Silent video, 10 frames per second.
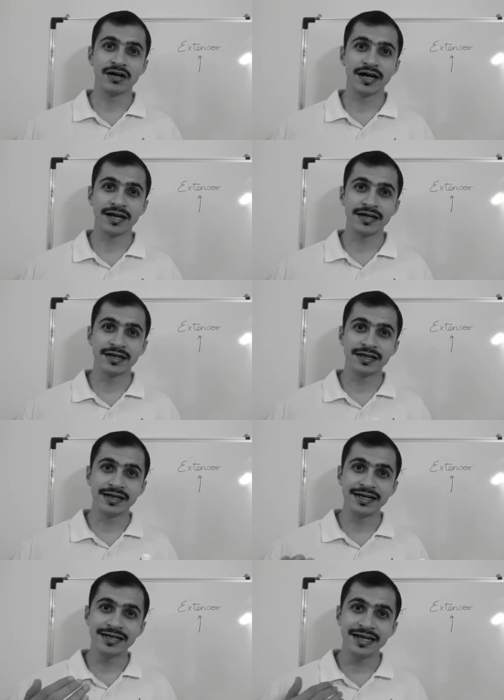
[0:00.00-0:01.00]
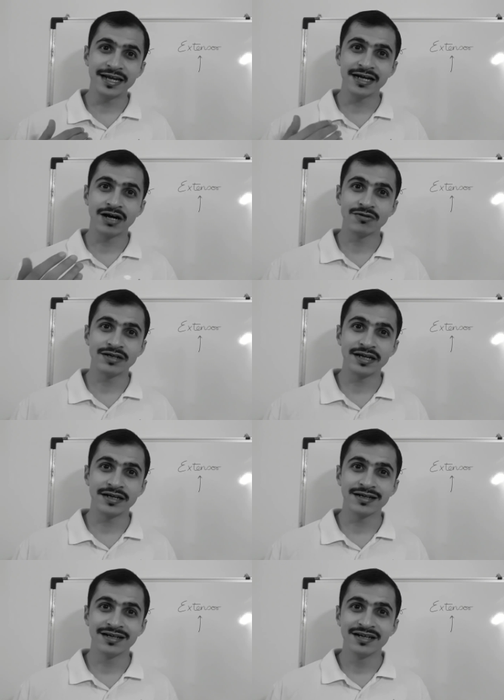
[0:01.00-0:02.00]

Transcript: and intake, outtake.